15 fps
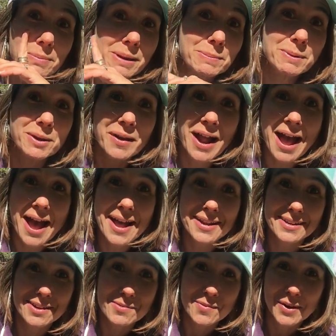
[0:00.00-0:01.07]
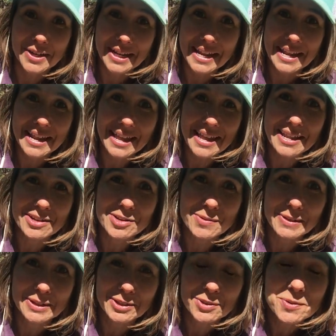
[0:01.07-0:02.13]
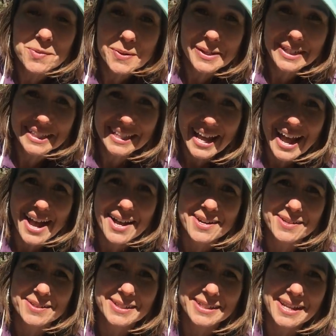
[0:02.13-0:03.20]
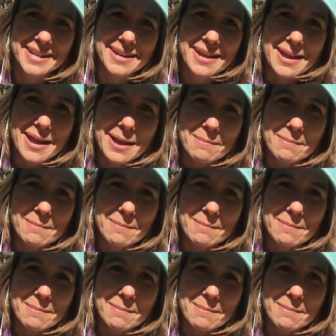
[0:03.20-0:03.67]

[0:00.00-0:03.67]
people are at working and doing schoolwork in the house, and